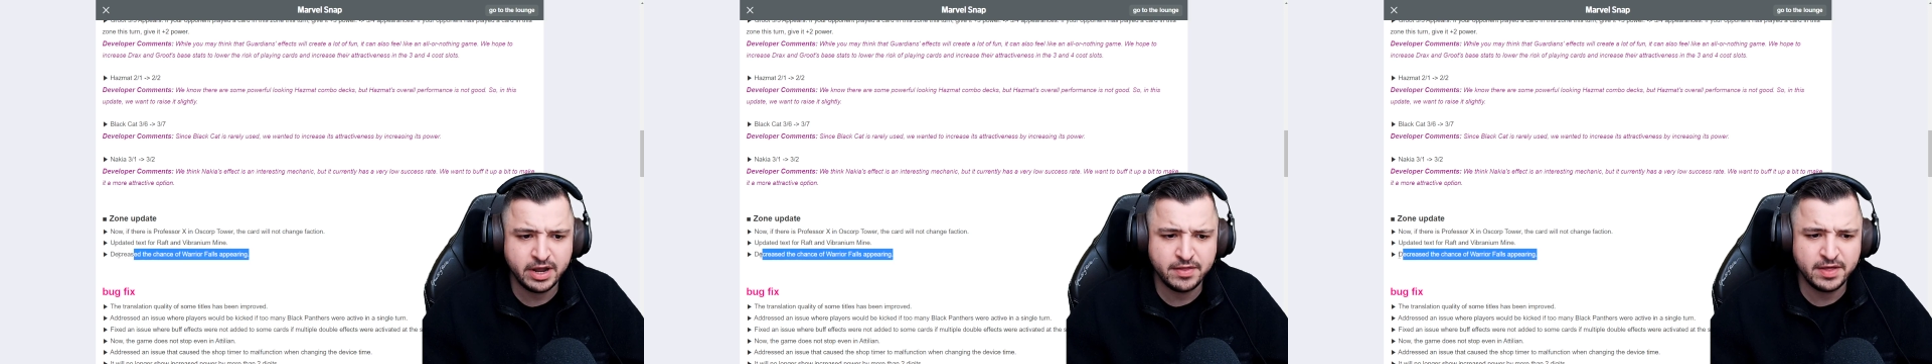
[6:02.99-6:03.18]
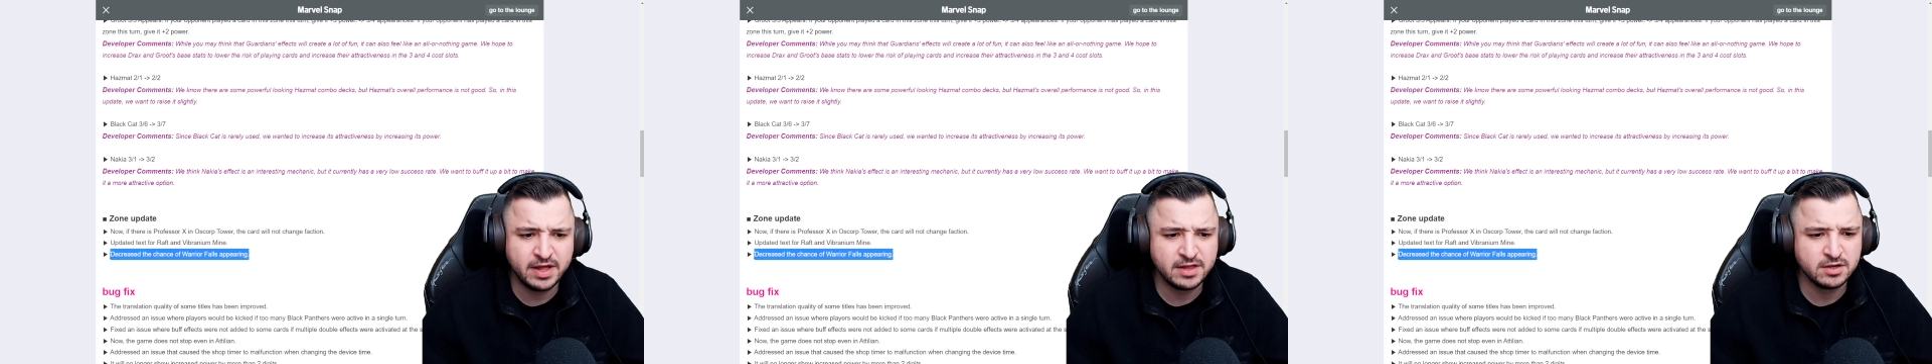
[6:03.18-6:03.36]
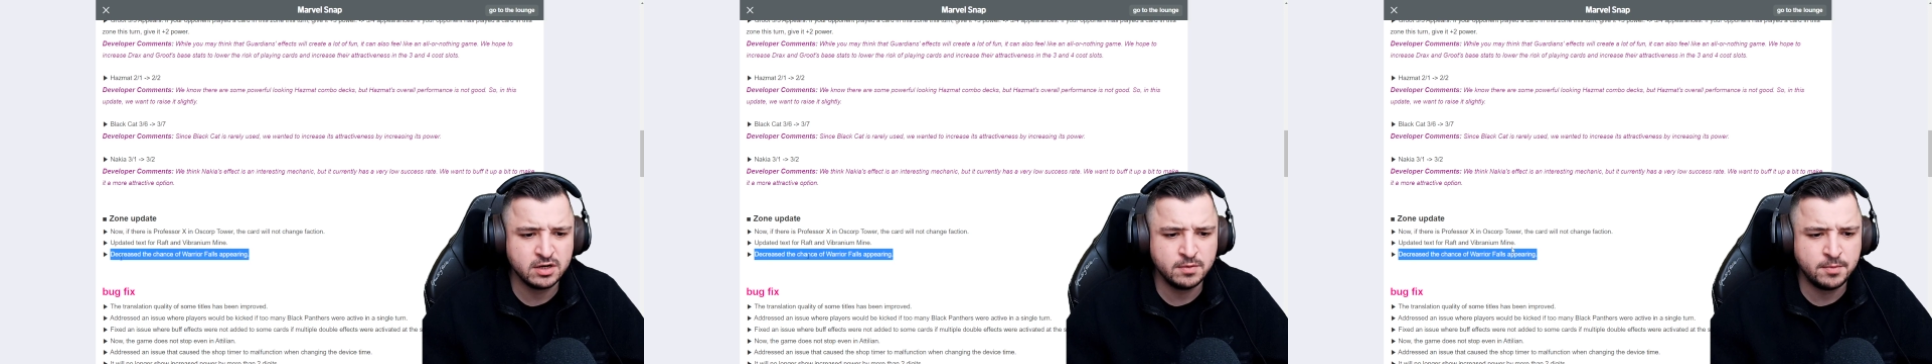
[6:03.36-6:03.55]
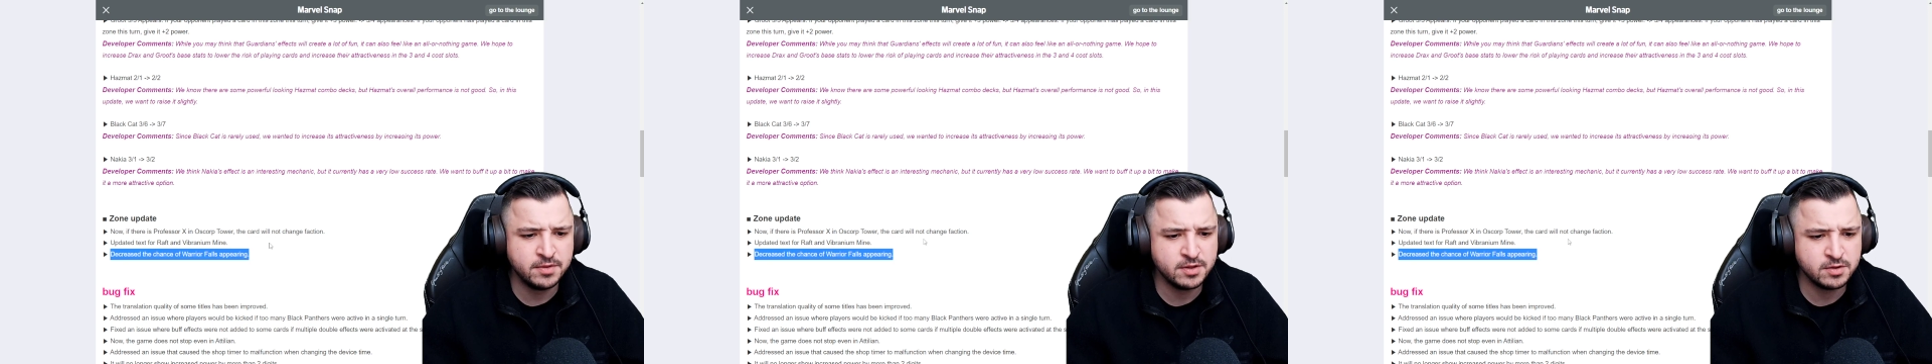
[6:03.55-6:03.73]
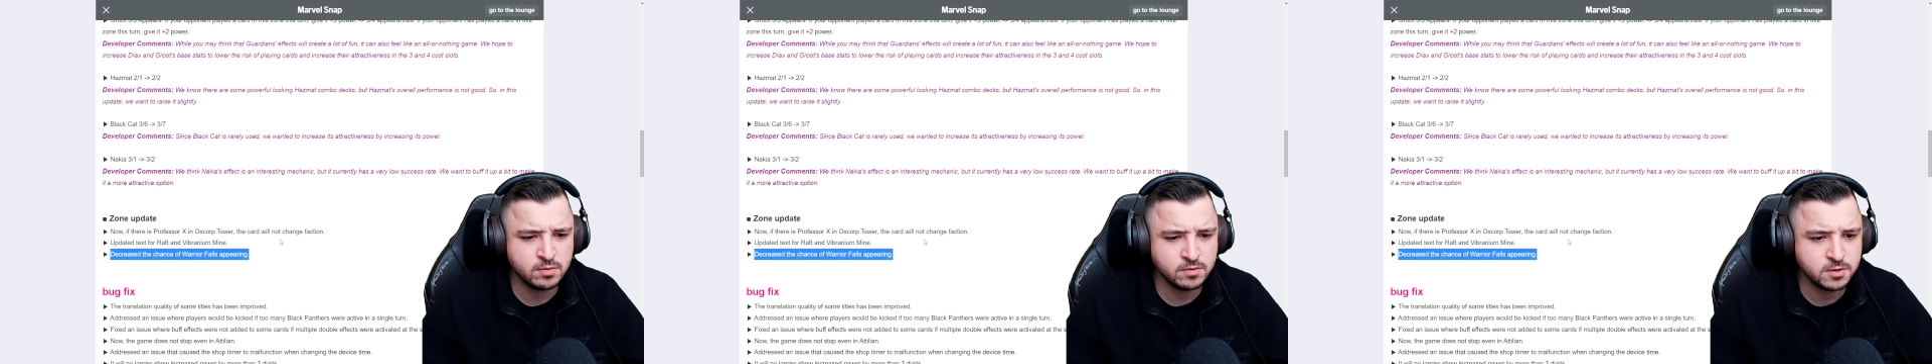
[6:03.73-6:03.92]
I think that's a good one.
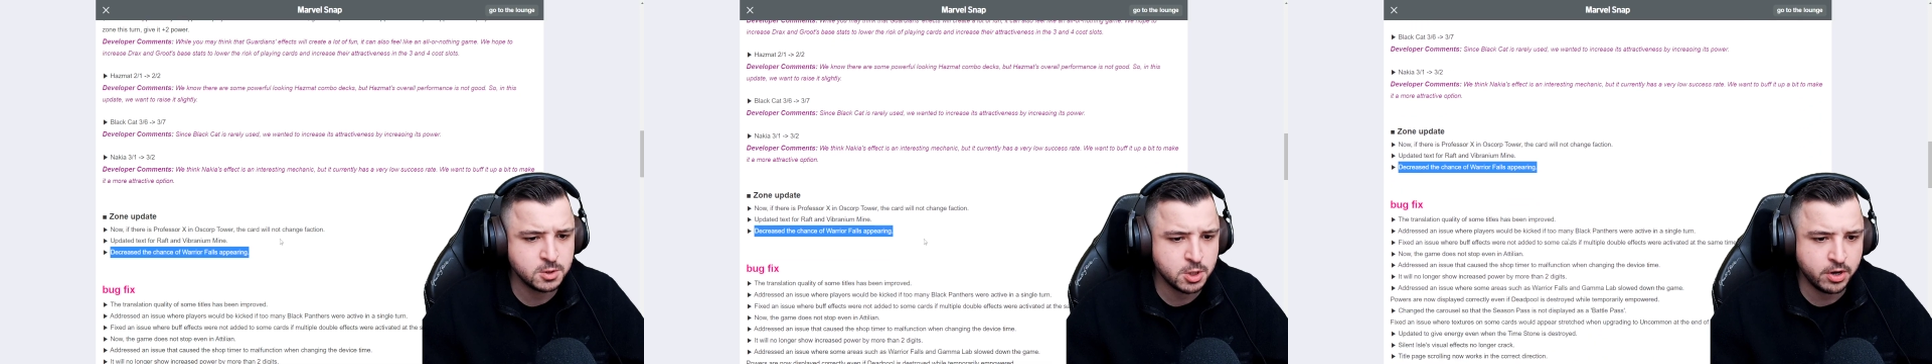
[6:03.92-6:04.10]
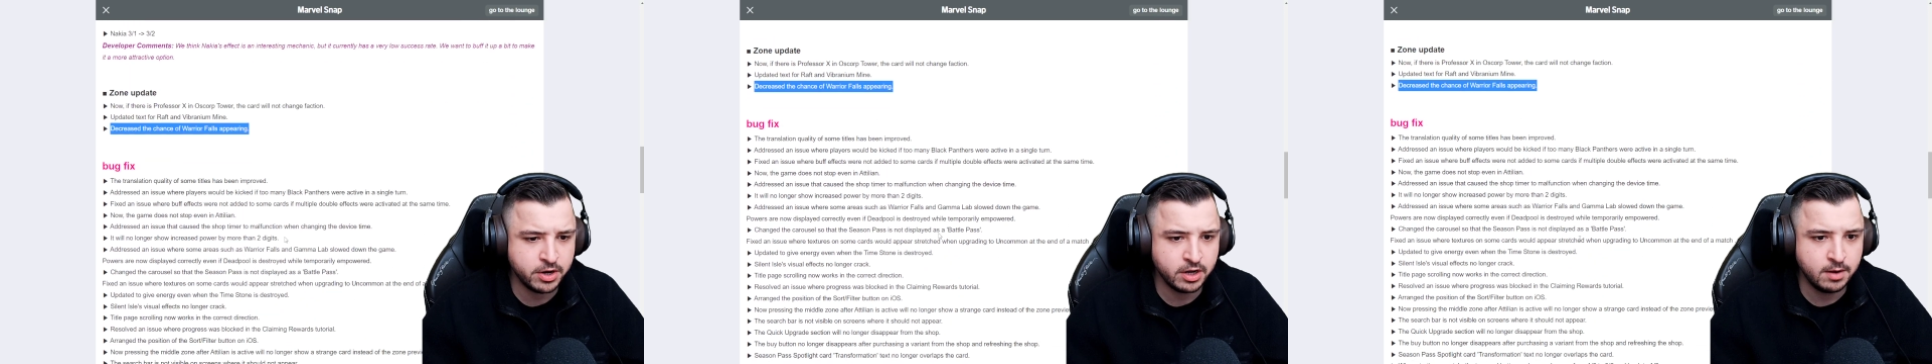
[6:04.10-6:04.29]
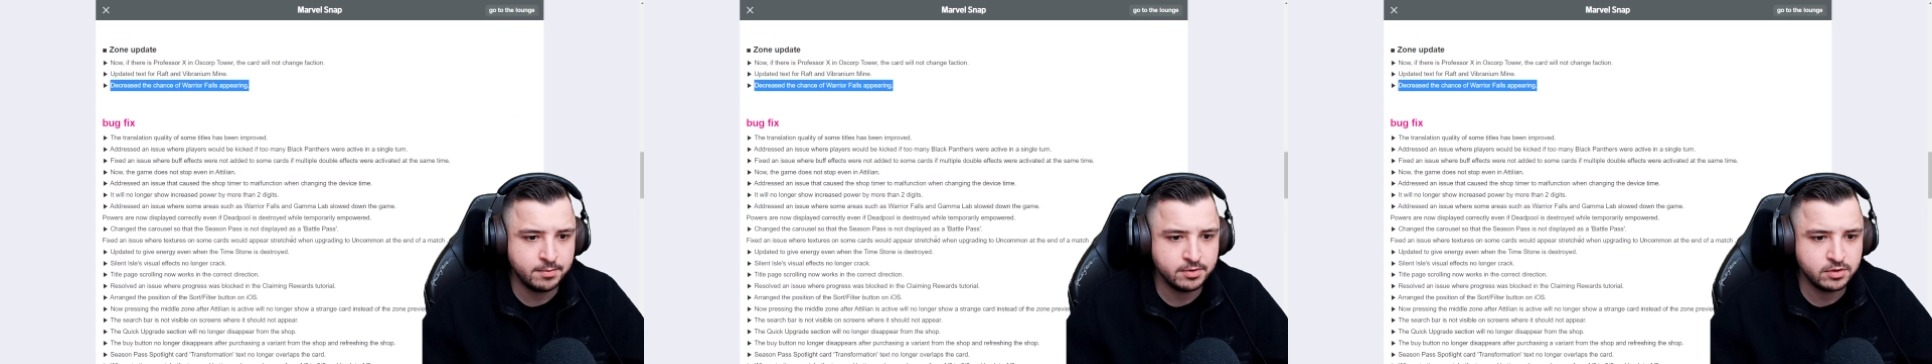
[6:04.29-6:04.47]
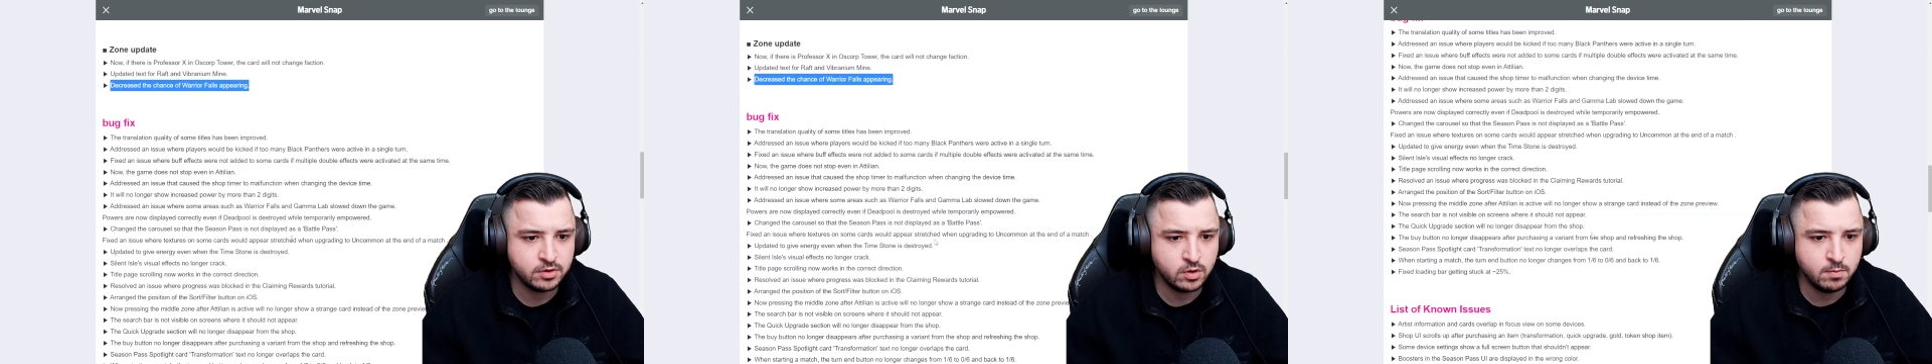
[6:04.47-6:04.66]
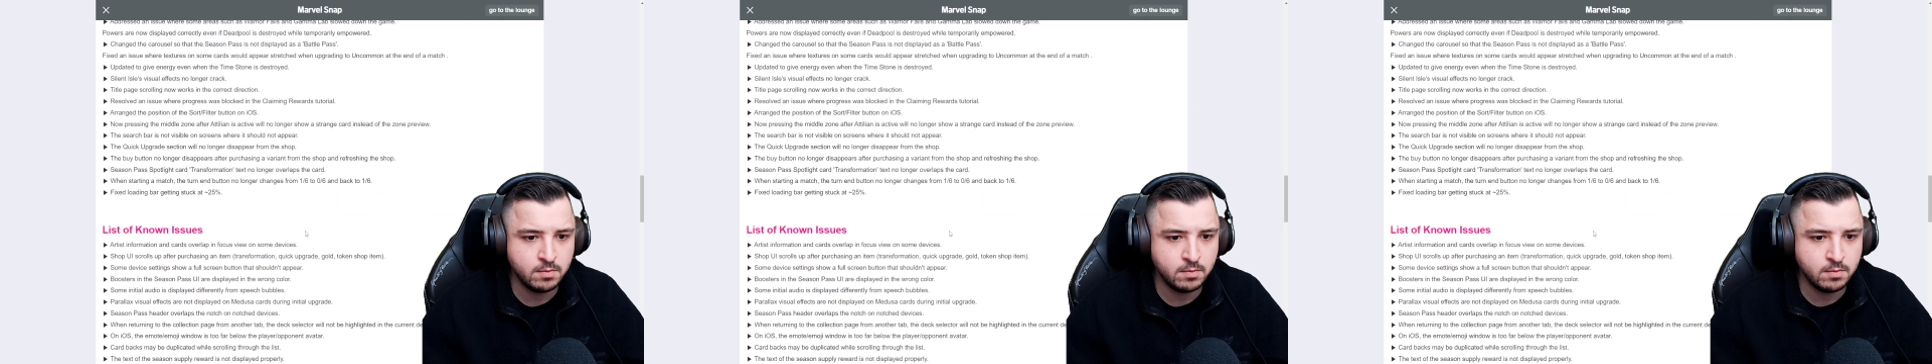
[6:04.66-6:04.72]
This was showing up too